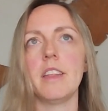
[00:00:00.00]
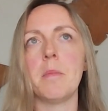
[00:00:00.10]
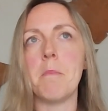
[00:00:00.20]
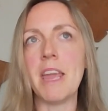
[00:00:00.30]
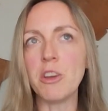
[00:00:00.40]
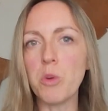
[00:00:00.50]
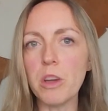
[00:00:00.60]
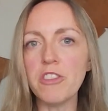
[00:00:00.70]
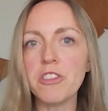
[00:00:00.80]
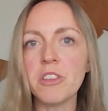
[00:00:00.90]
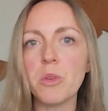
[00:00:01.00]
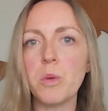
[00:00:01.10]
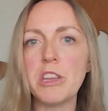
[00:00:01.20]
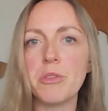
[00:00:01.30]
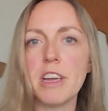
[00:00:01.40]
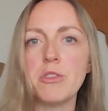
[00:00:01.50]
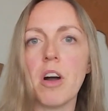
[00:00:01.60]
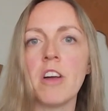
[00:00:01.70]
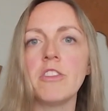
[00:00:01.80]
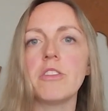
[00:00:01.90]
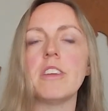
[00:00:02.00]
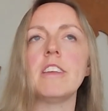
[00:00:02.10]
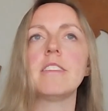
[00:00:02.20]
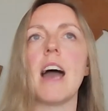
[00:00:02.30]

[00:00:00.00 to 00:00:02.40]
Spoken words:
The main question we try to answer is